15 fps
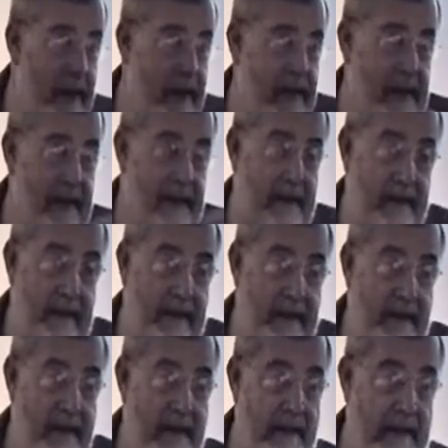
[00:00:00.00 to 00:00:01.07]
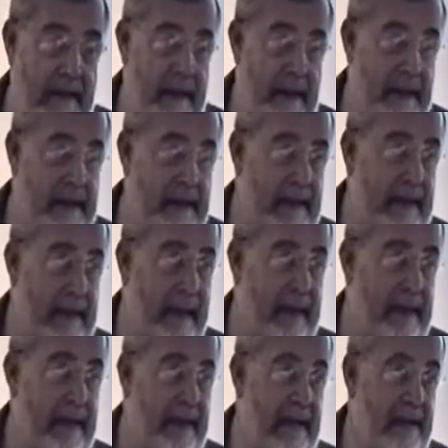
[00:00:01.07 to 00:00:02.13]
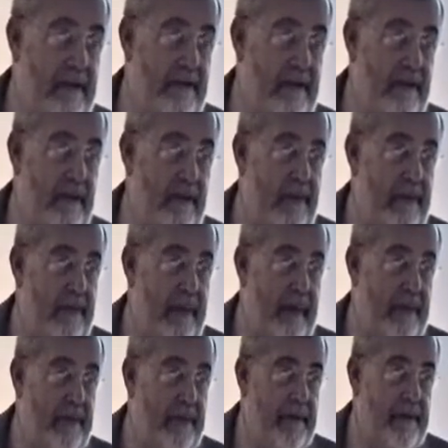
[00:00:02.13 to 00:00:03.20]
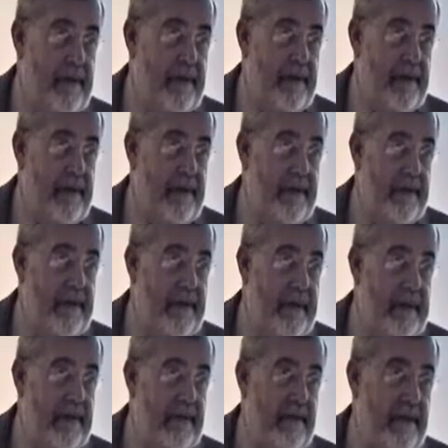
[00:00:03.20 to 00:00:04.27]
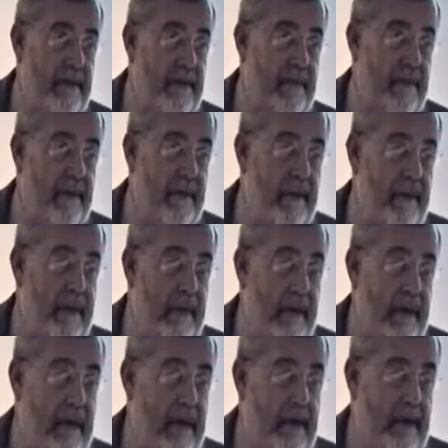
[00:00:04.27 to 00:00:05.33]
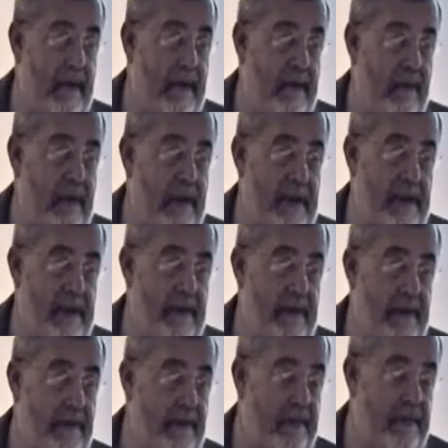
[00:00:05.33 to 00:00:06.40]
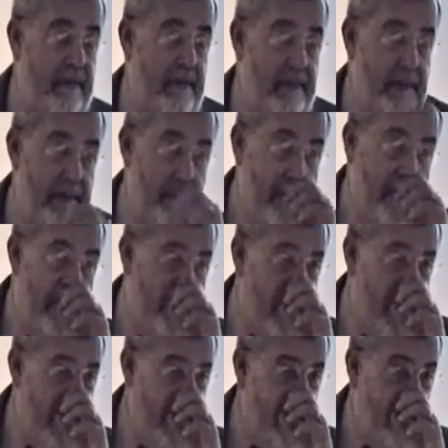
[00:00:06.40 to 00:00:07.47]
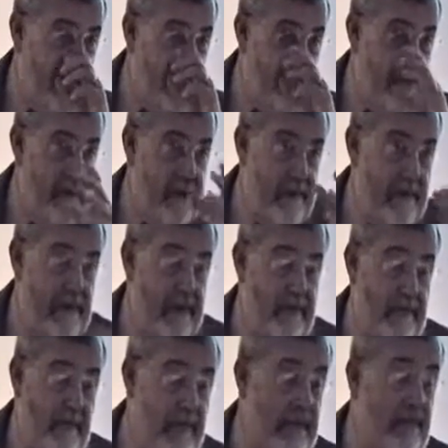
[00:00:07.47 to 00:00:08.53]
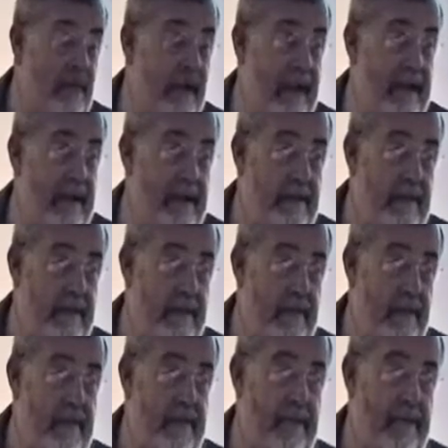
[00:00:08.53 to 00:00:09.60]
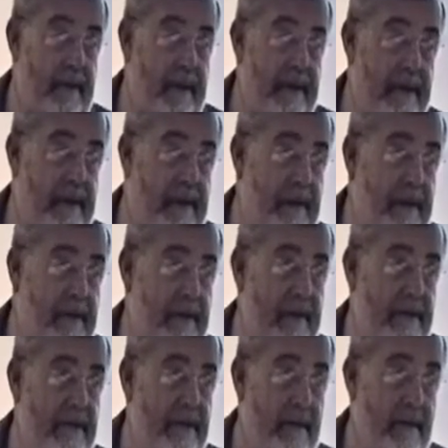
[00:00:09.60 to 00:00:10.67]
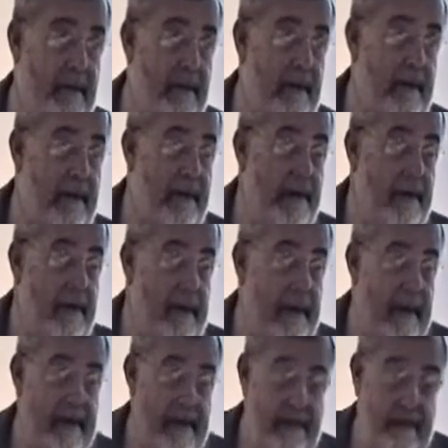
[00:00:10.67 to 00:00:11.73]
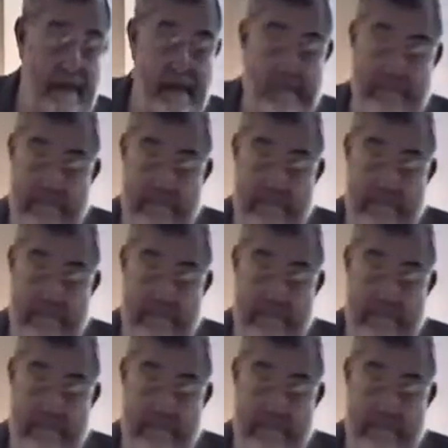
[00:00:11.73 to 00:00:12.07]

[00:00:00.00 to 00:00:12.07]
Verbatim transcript: again, uh, I think gagging has to do with mouth breathing. And so uh, what can you do? Um, we've tried that. We've put it, we said, well, try a breathe right and, and so on. And